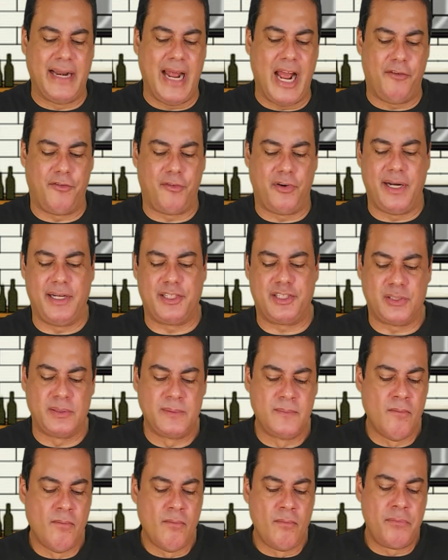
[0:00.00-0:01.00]
an average.
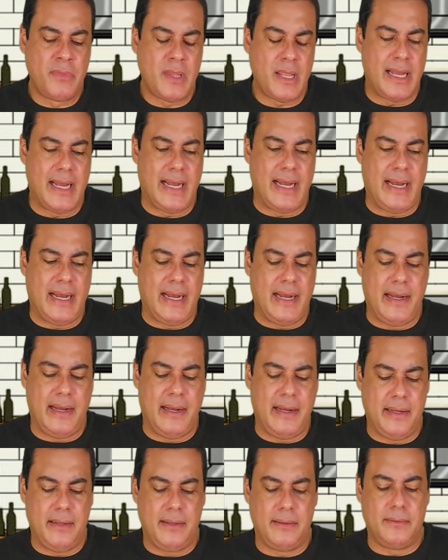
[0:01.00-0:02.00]

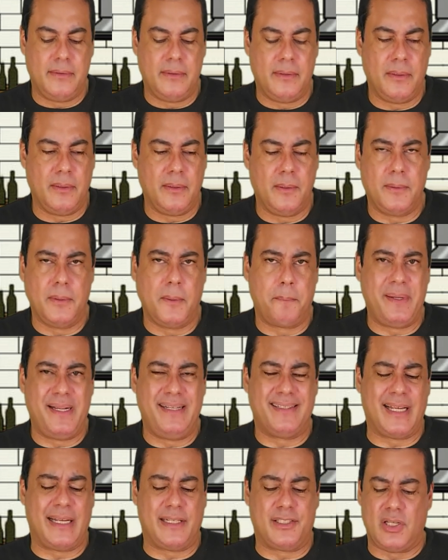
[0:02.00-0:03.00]
Uh, the the
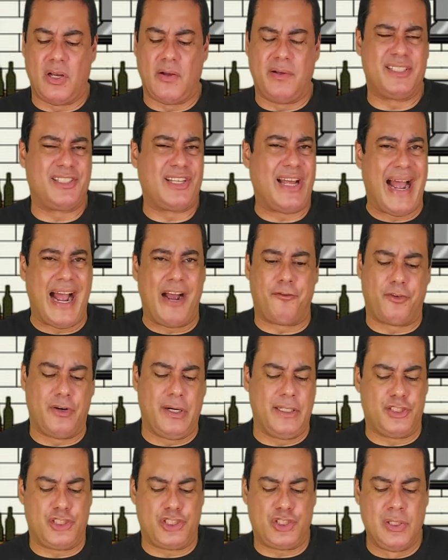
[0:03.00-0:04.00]
pizza saw is
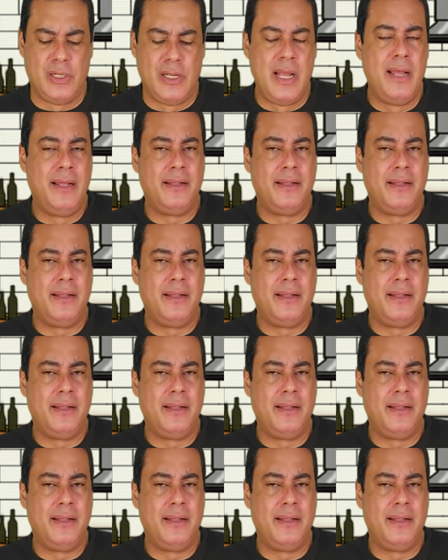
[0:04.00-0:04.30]
average.